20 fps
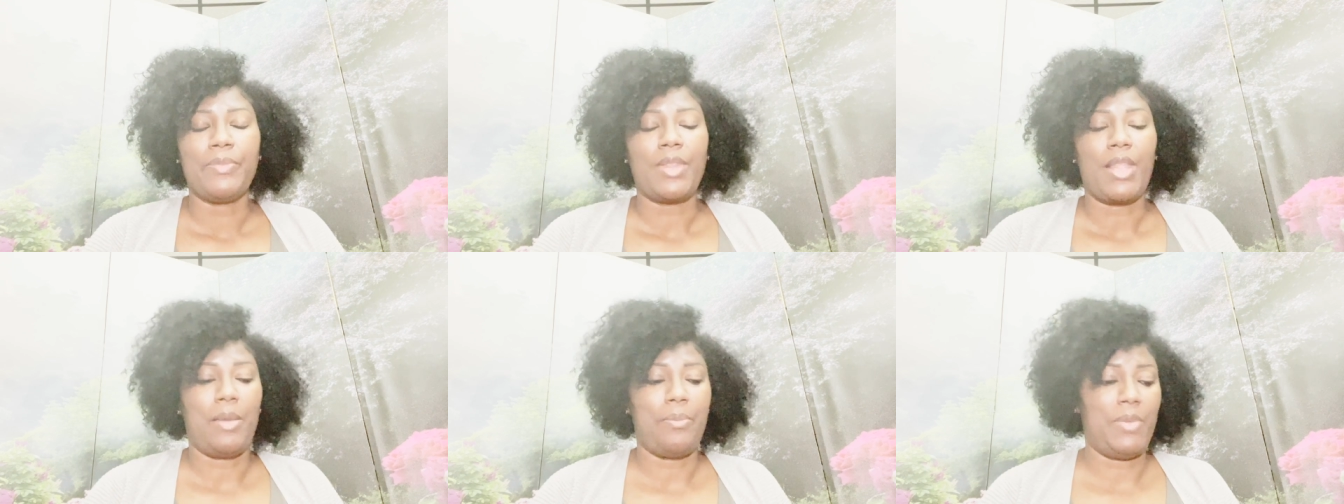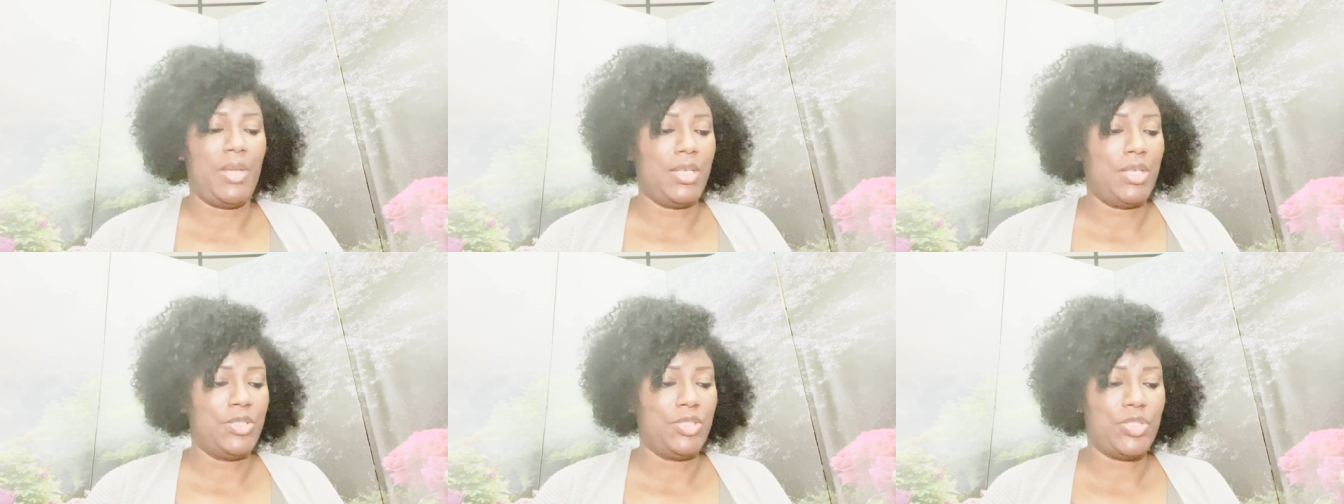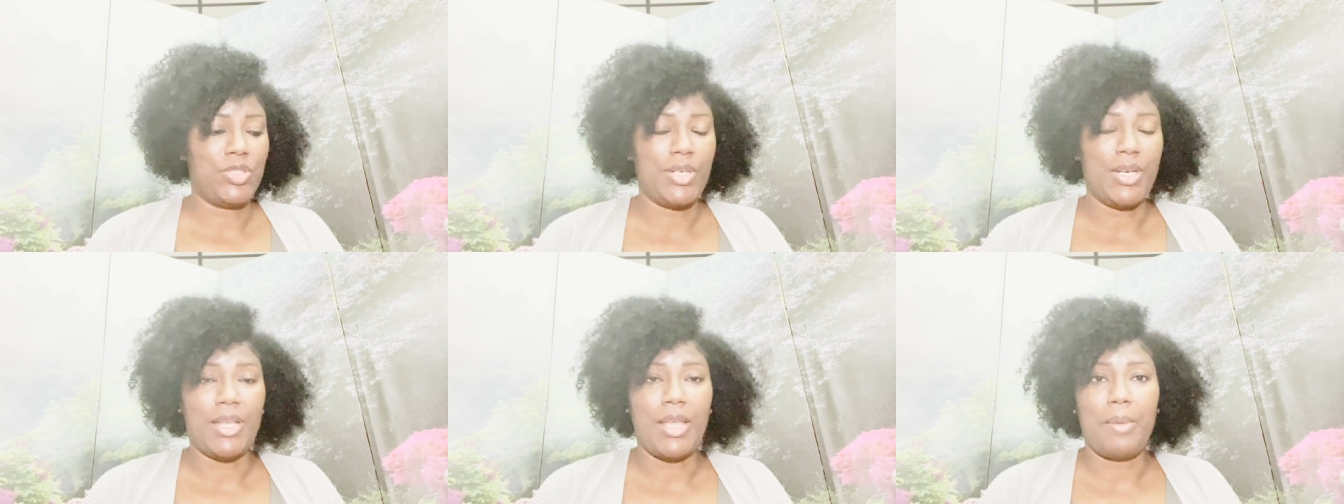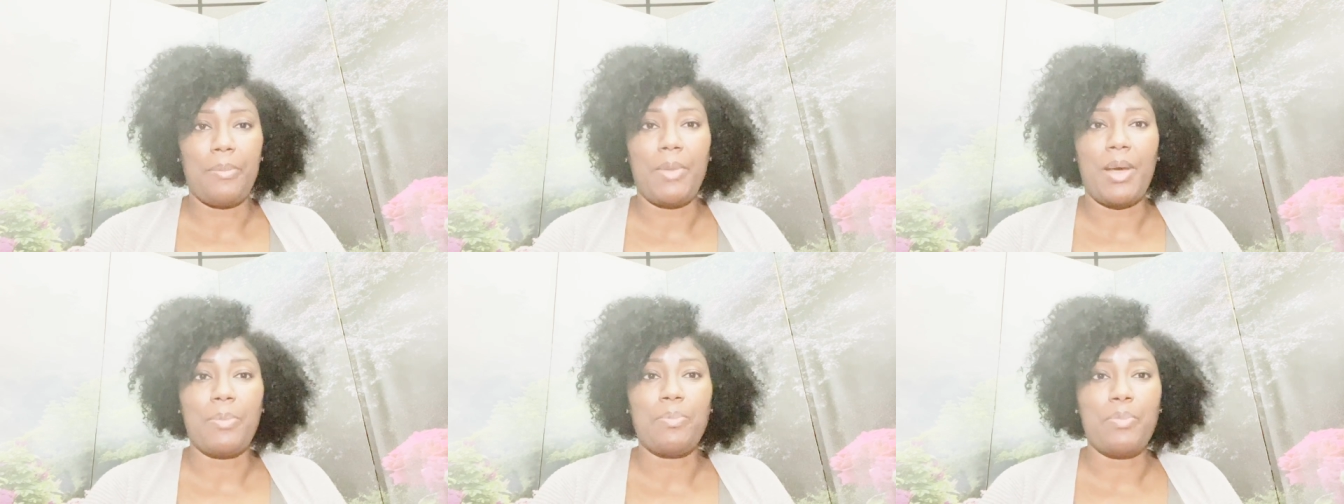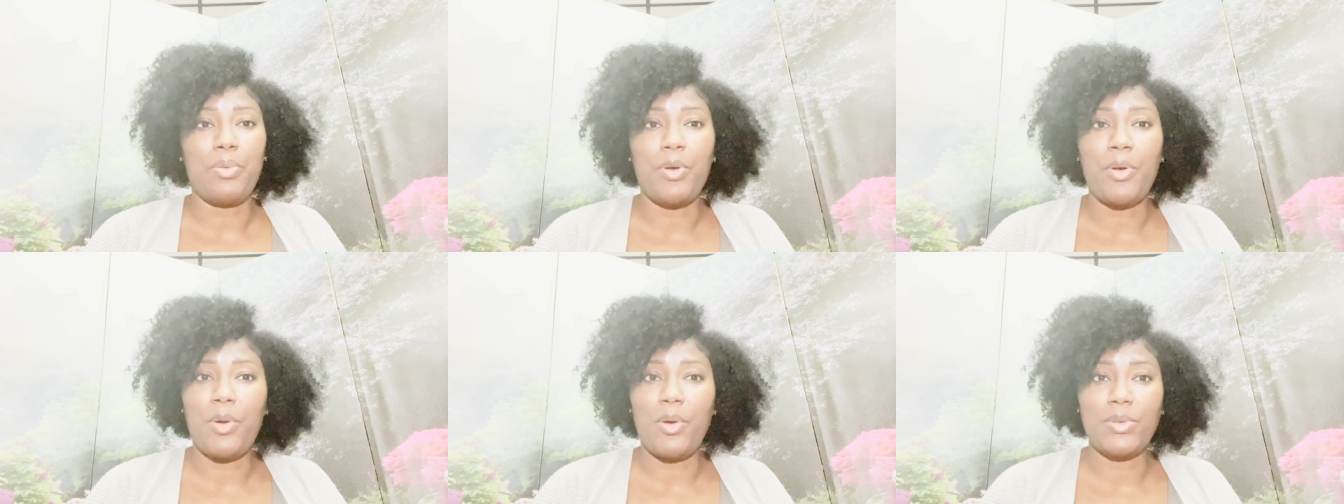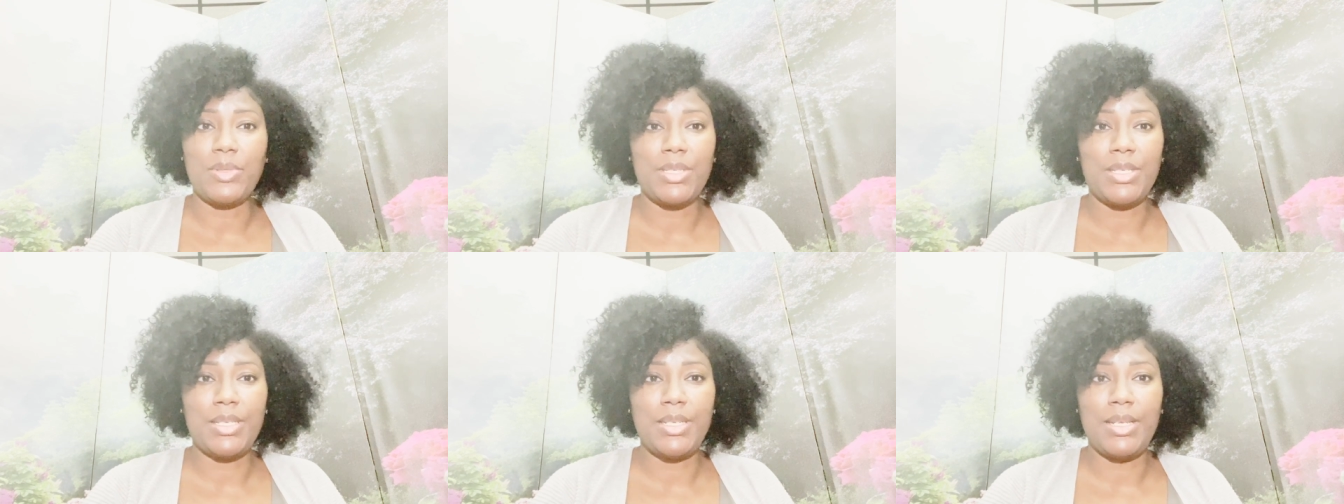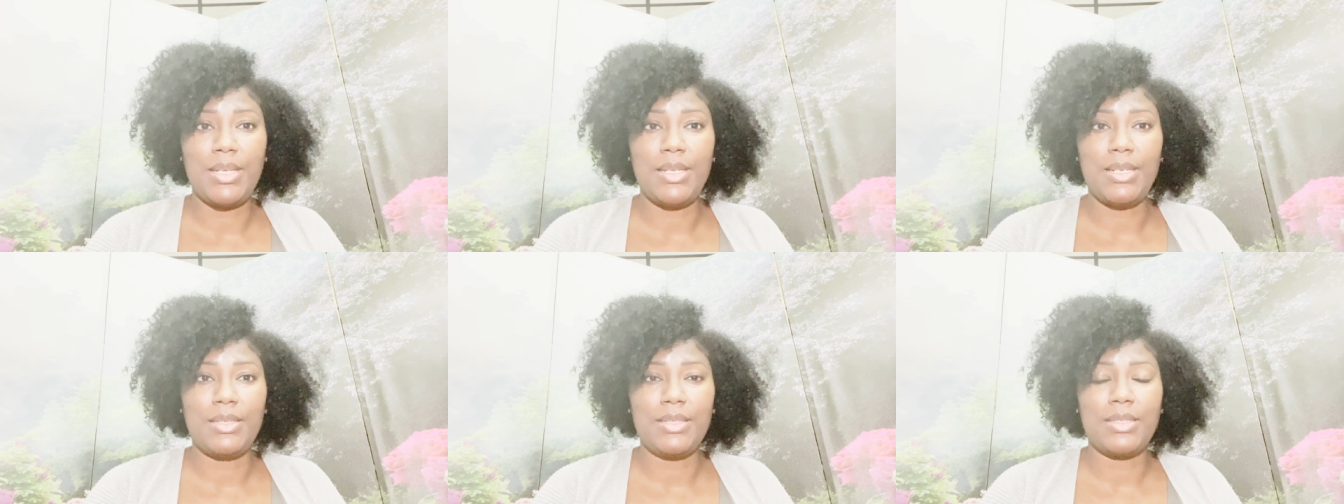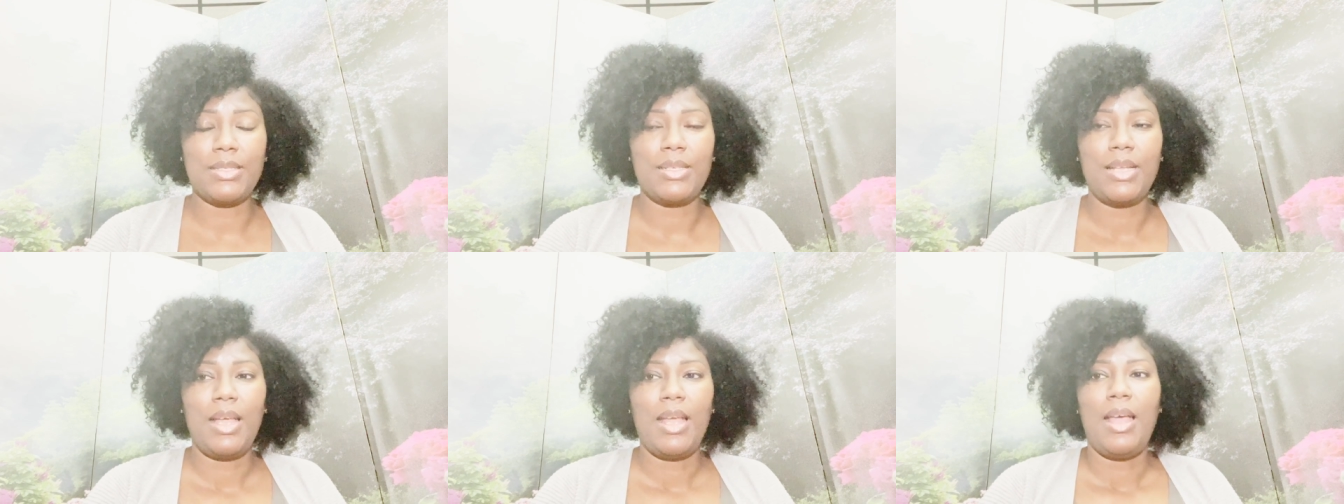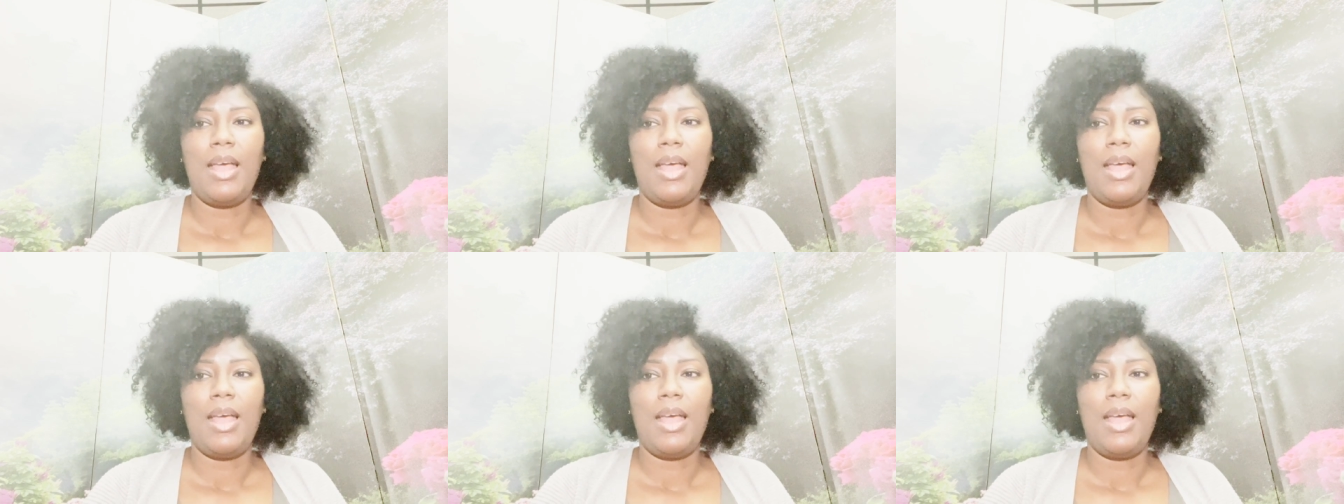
I'm making sure I get my proteins.